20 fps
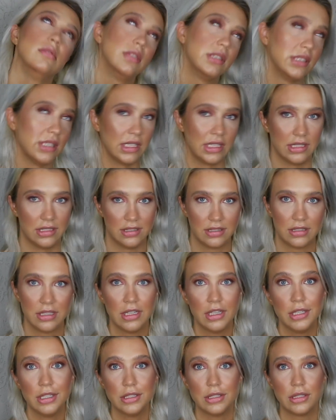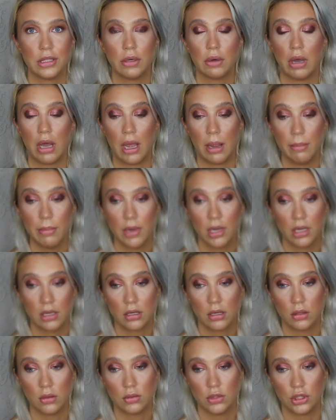scenes. So I'm gonna
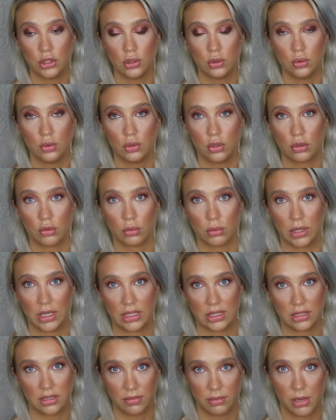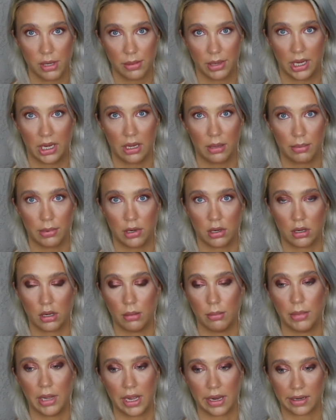go do the rest of my makeup, and I'll
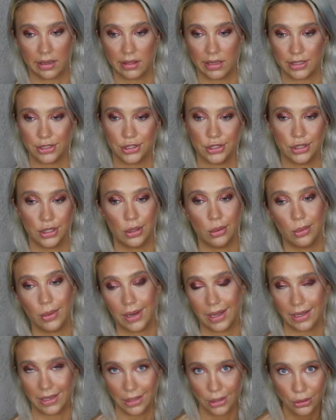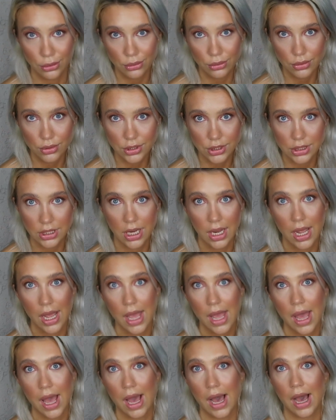come back and let you know what I used.
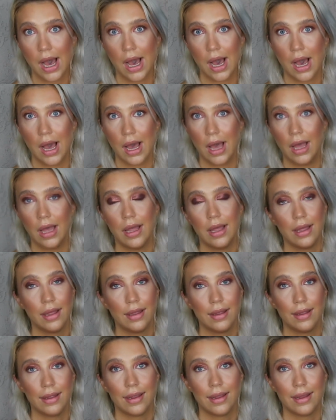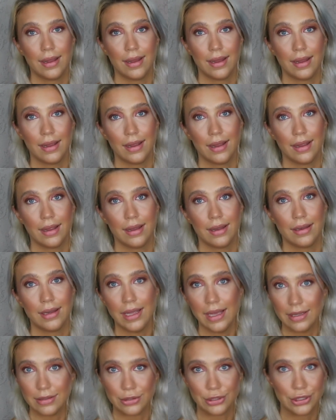
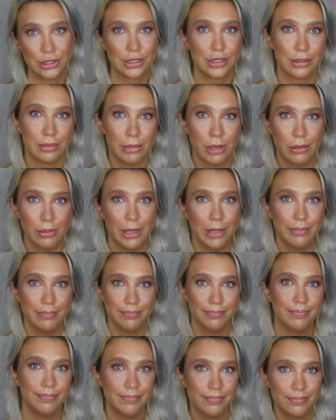And yeah, just a moment.